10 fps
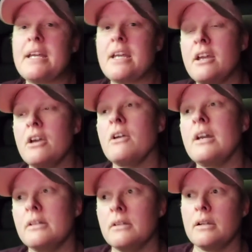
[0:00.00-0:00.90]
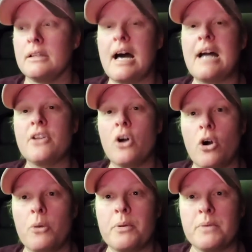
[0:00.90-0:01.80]
here and a lot of the
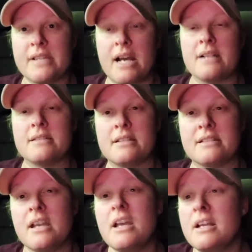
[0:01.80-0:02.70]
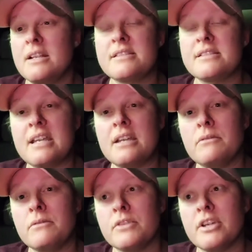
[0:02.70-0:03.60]
hope in Wisconsin is, and see,
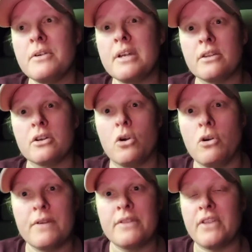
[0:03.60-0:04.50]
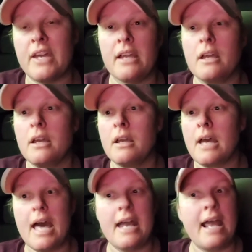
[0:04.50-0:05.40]
during the COVID thing,
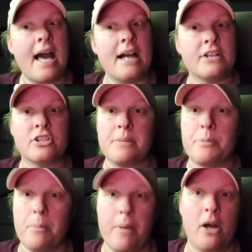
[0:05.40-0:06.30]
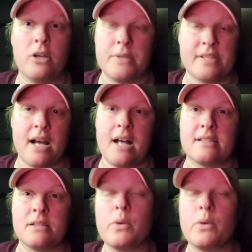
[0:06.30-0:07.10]
it actually propelled Wisconsin.